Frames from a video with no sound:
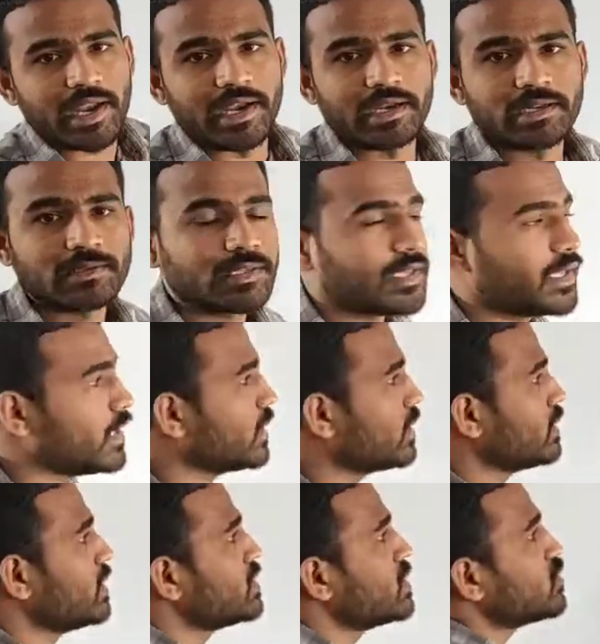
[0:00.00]
end.
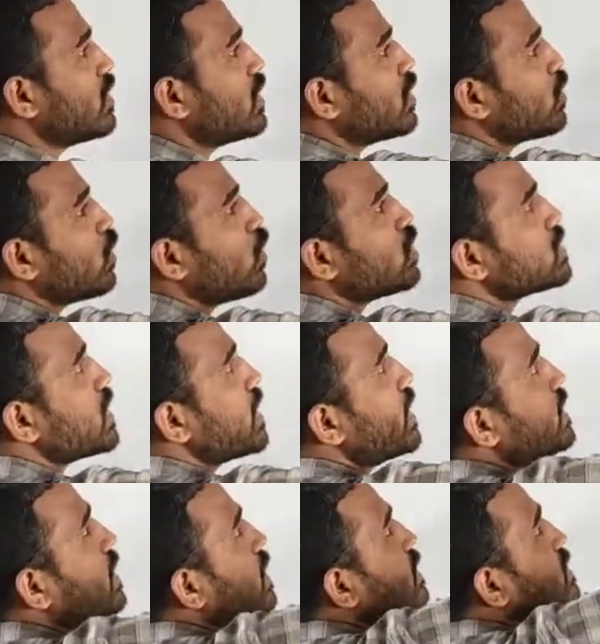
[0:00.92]
This is what? Closed
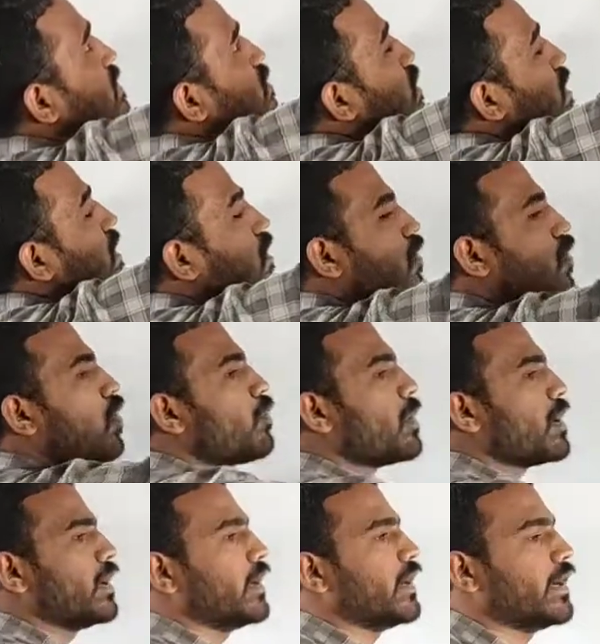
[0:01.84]
end, and this is what?
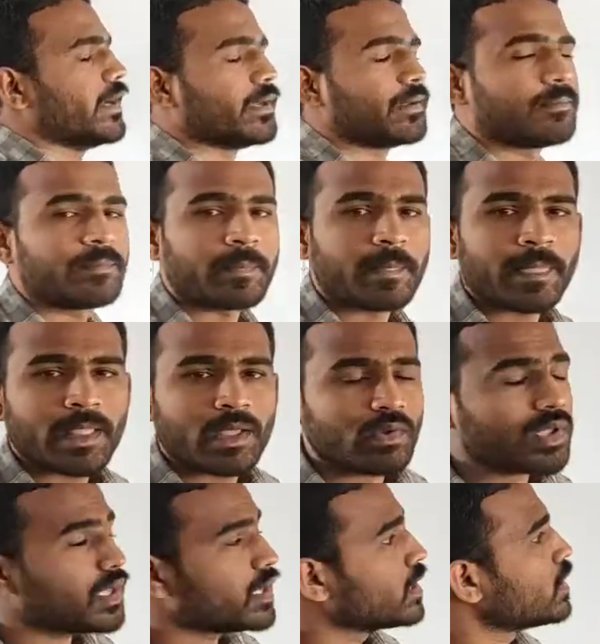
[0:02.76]
Open end.
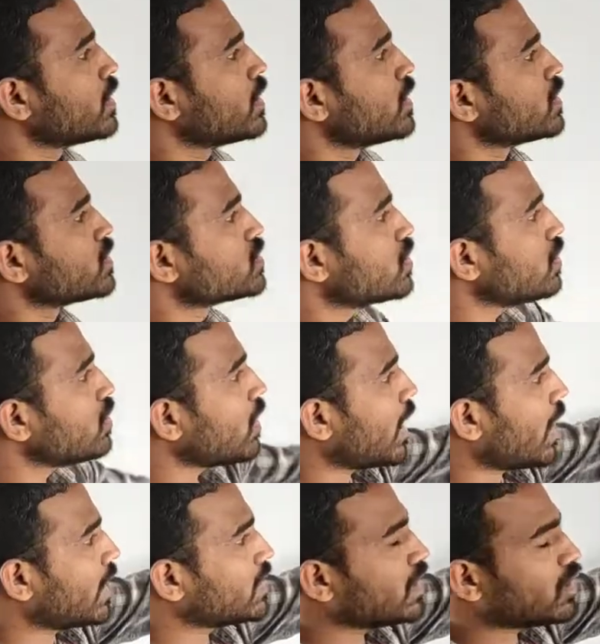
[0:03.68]
Okay,
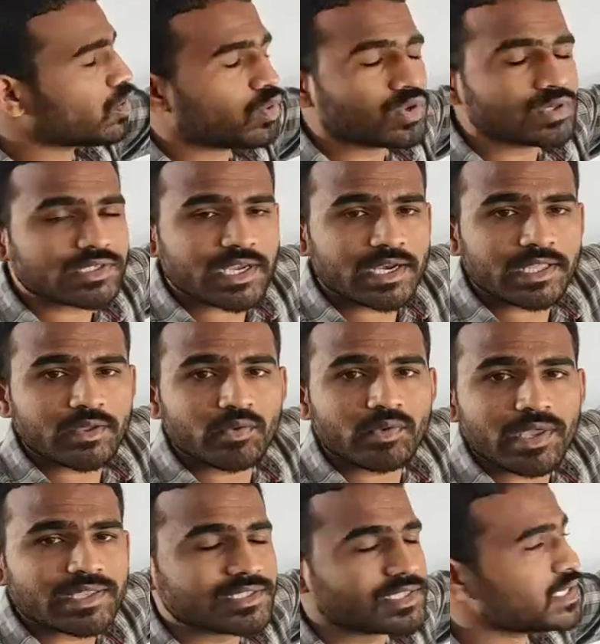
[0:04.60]
so at the closed end you
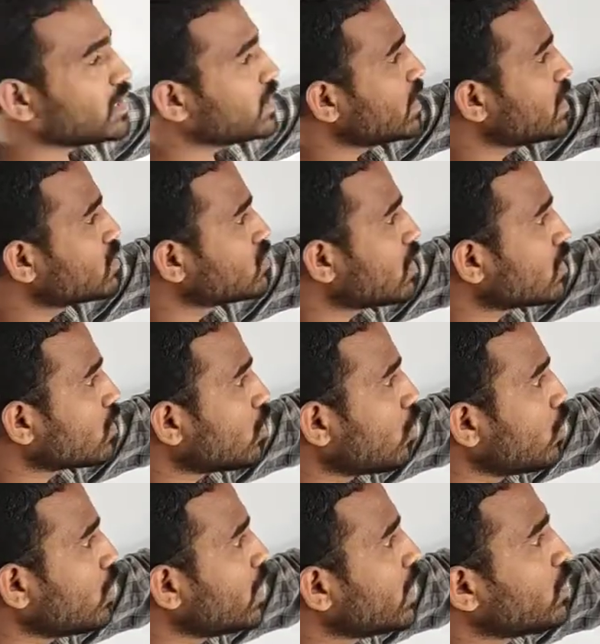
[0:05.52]
can see there is what?
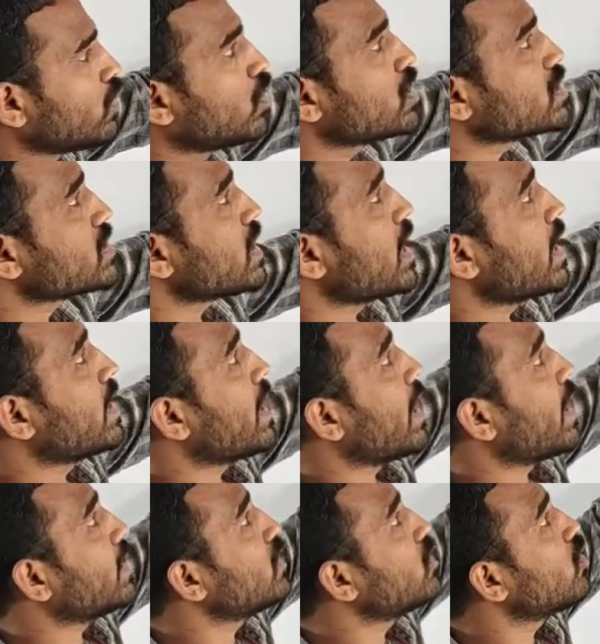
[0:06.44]
Only nodes, and
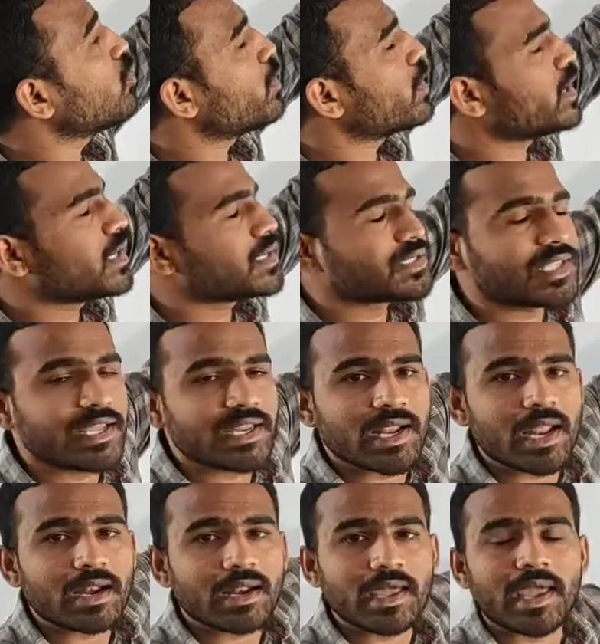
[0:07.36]
at the open ends
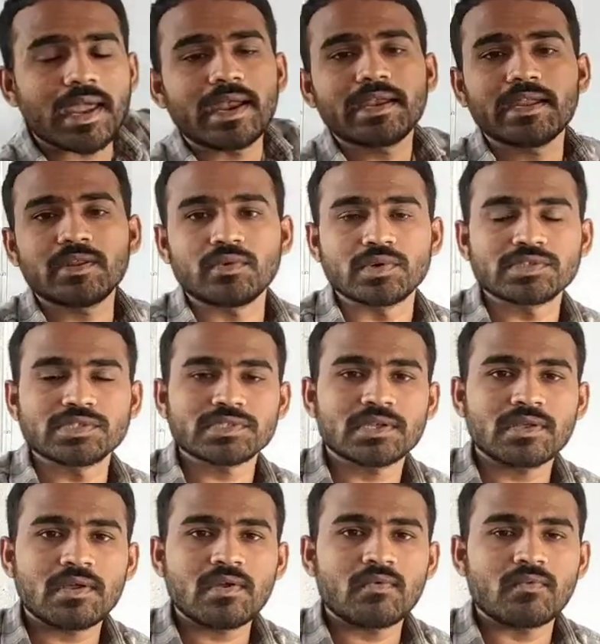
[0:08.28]
there are antinodes.
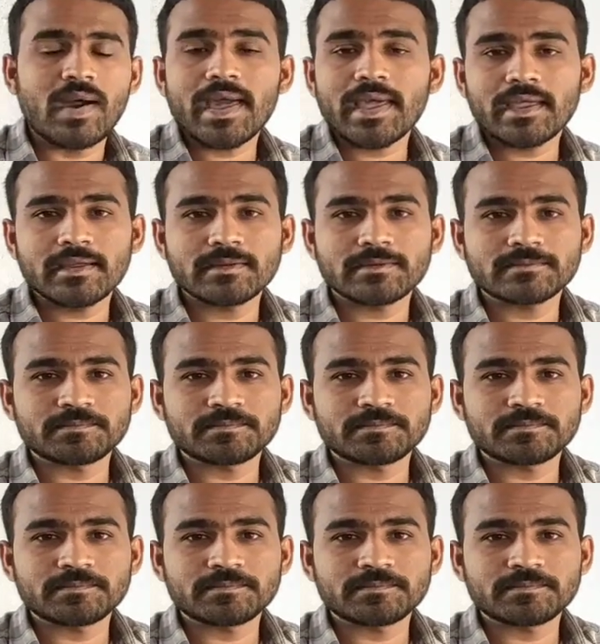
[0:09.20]
Why?